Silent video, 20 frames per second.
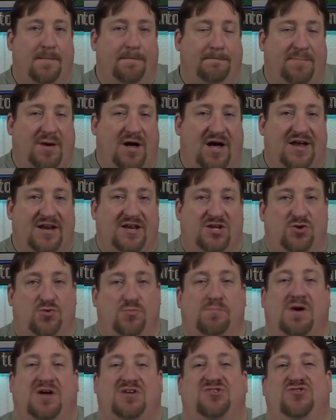but you
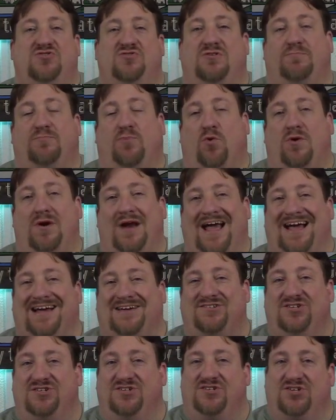must use a port
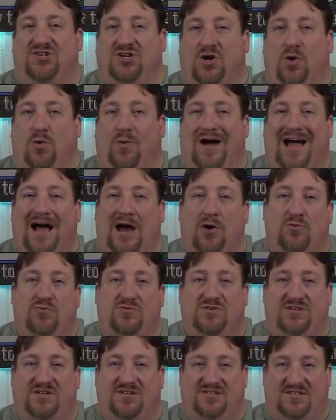action to go
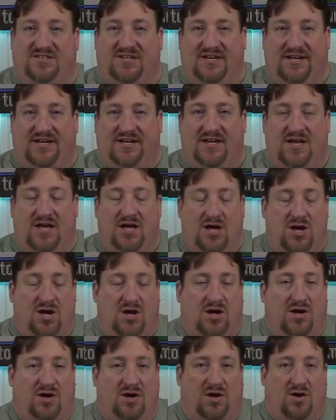out to sea,
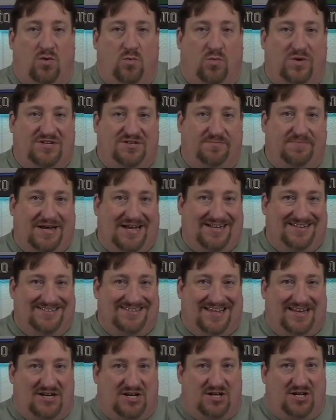which means that